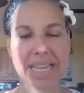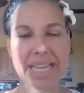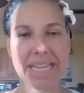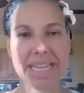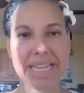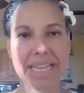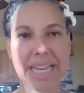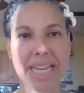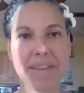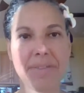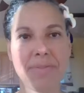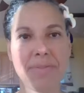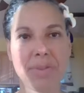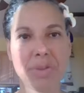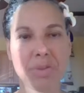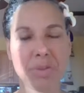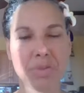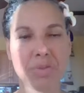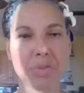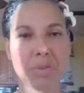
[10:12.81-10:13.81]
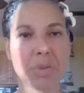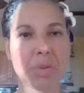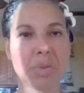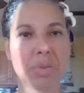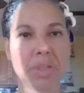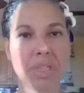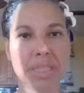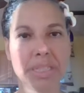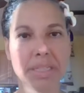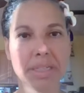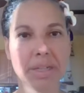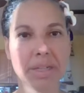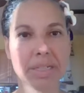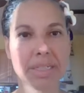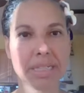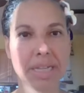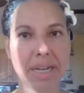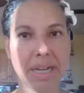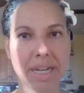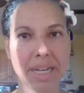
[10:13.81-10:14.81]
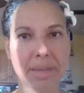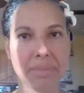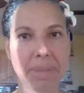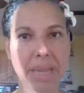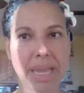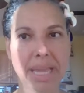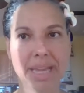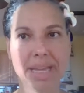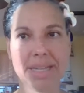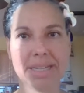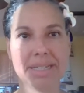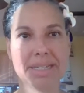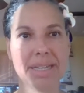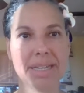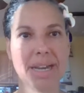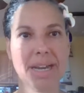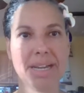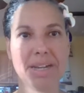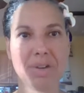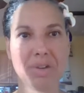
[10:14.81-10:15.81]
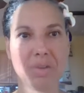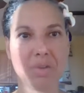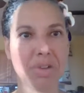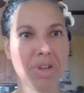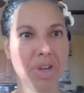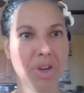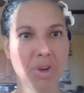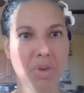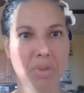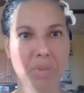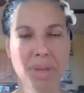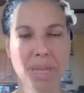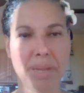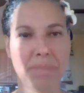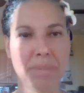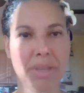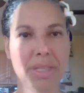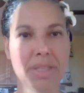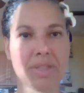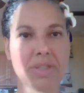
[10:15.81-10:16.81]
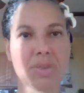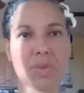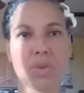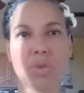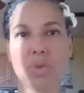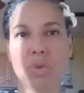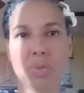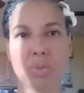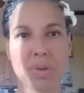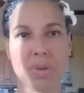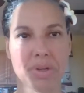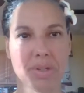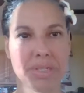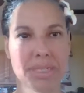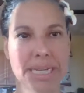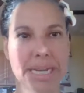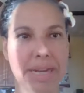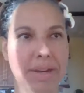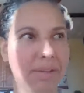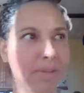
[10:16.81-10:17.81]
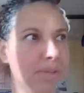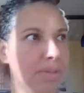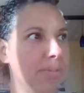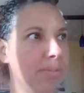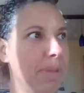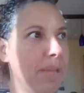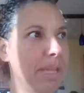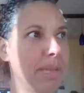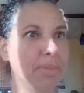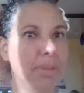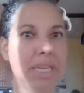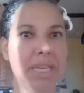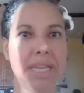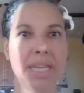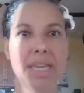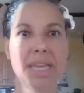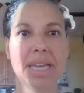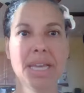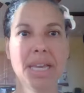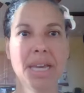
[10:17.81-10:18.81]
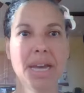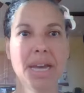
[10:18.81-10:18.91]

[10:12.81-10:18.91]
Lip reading: in a field for a really long time, and I don't know, maybe the school burned down, maybe,